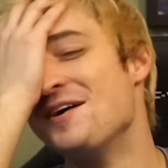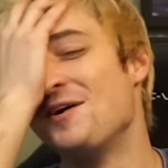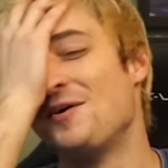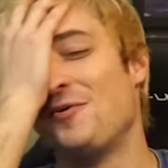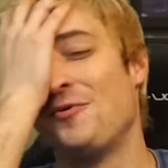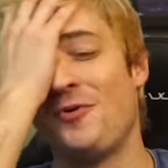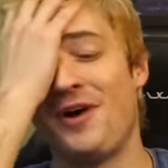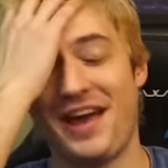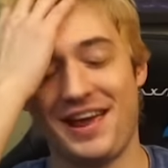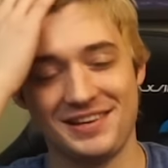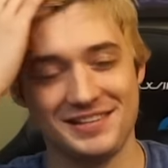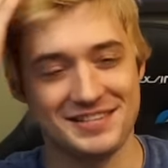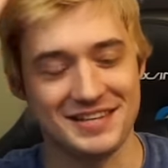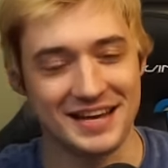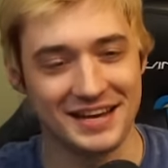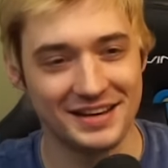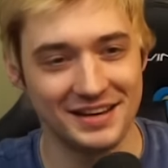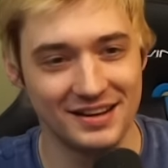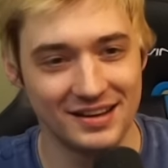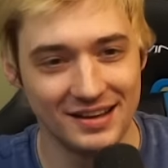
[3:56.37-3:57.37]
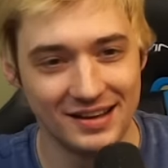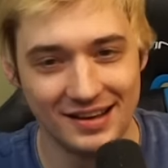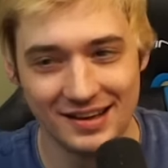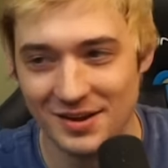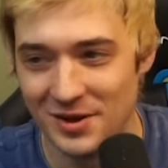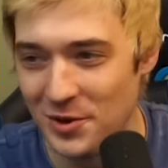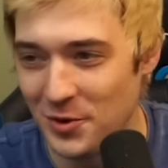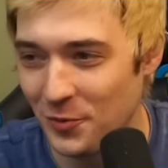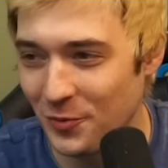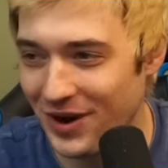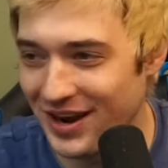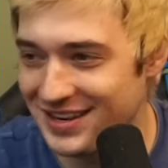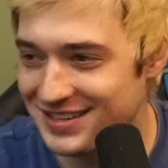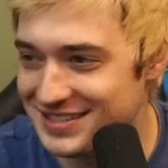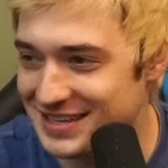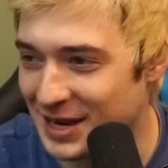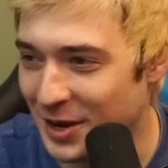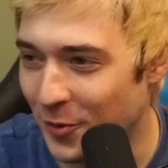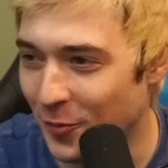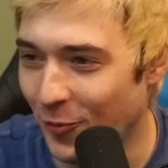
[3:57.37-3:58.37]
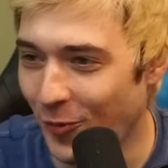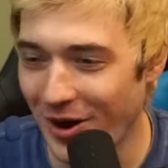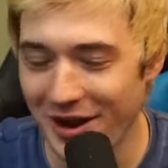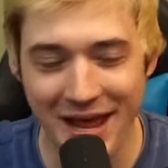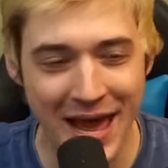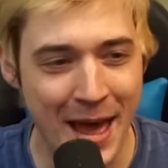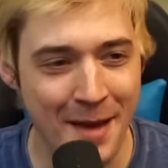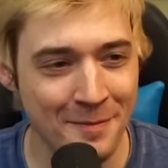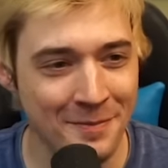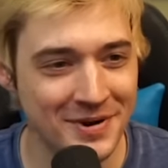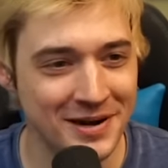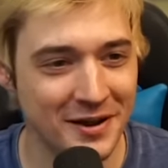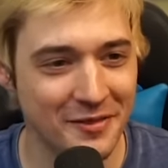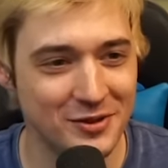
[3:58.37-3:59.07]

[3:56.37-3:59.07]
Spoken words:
Wait a second. What happened